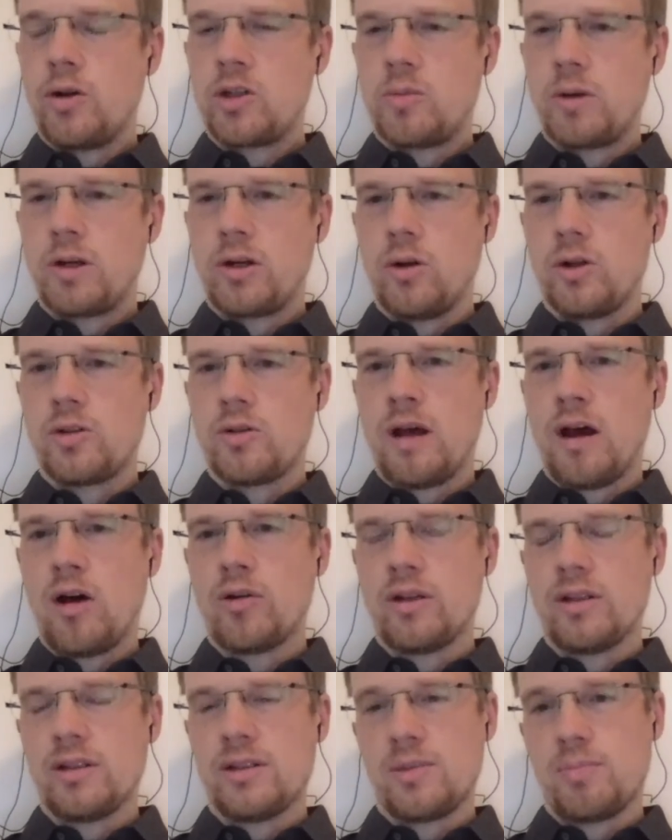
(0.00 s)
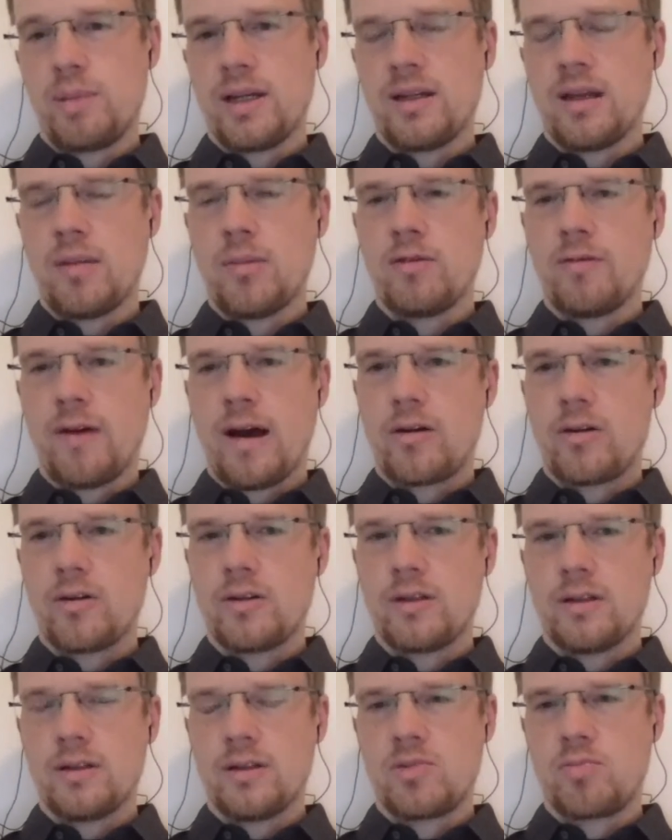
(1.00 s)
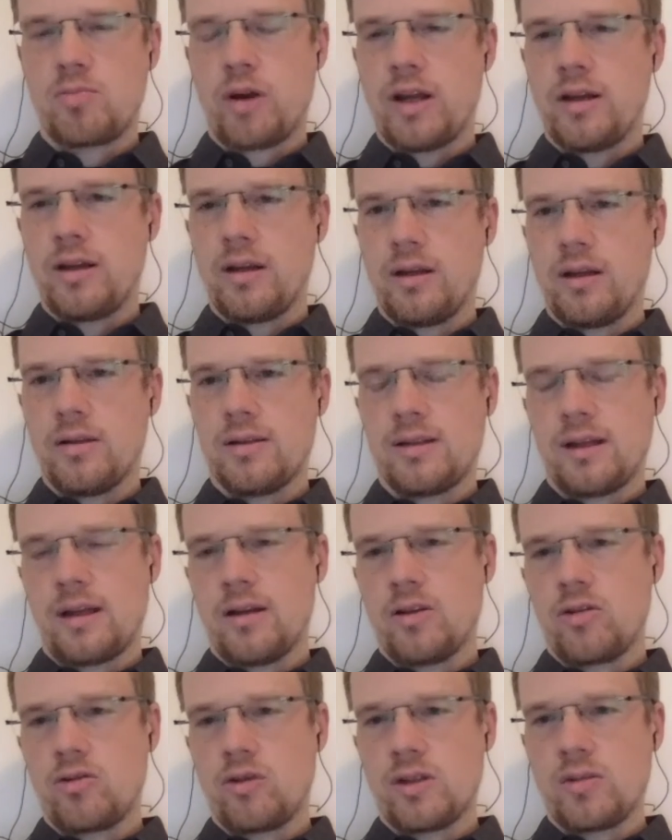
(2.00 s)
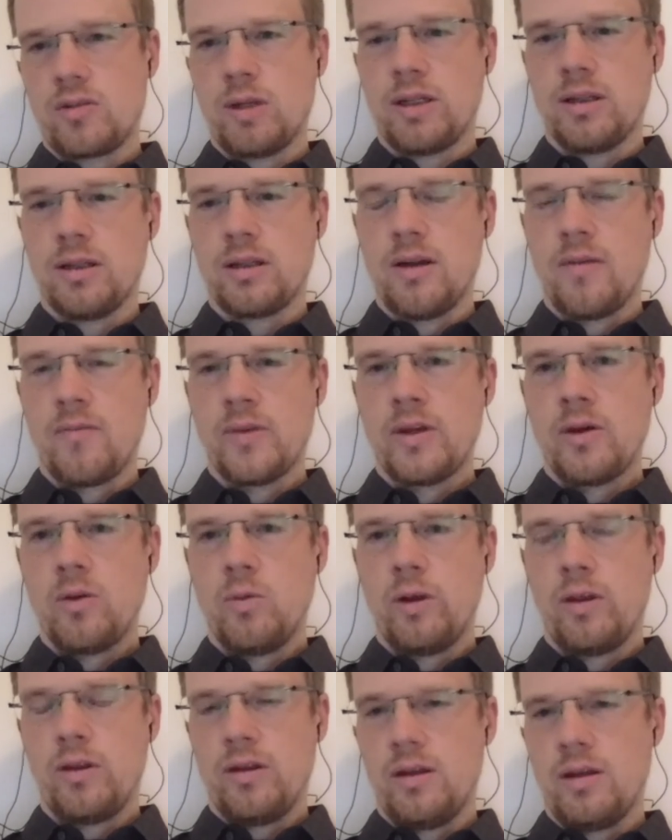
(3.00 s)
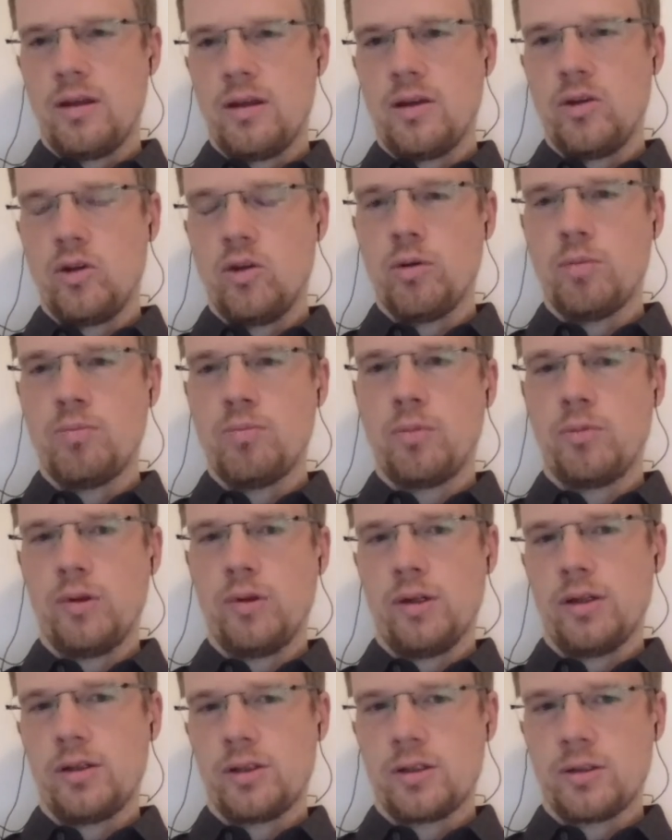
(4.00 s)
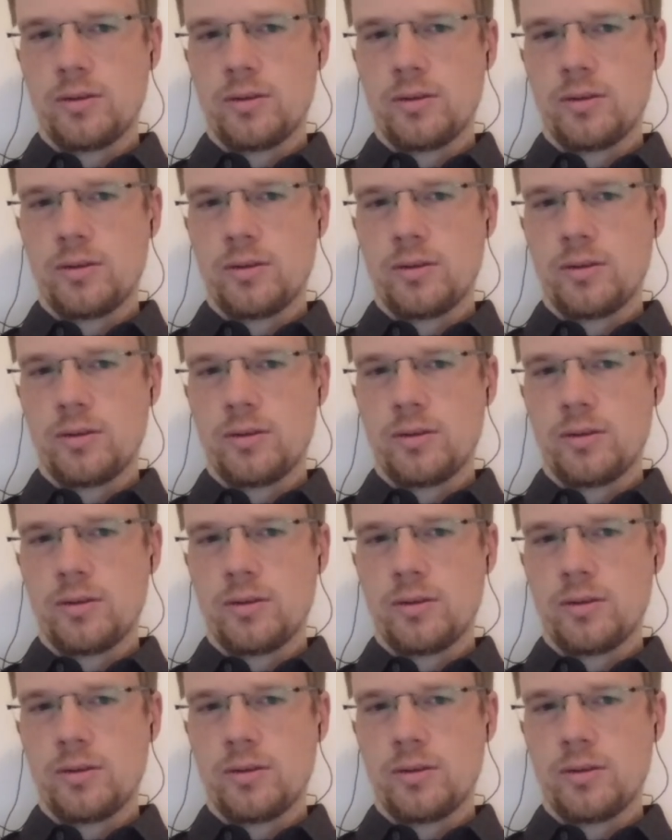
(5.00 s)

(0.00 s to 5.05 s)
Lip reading: but also how this pandemic virus is spreading and is getting transmitted within the human population.